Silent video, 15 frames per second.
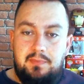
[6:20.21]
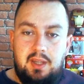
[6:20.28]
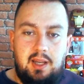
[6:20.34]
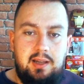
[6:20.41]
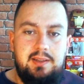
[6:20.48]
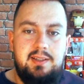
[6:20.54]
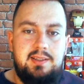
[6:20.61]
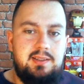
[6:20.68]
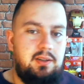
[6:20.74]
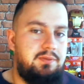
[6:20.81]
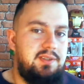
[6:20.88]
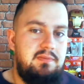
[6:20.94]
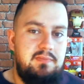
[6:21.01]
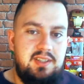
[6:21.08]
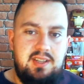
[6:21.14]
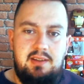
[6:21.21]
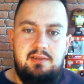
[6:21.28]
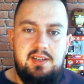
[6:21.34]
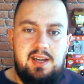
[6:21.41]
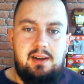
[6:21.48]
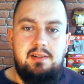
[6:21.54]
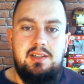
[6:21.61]
this obviously
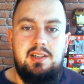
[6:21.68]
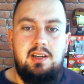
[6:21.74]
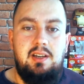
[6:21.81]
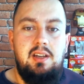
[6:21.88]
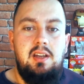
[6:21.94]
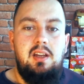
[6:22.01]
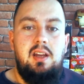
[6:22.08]
mysterious character.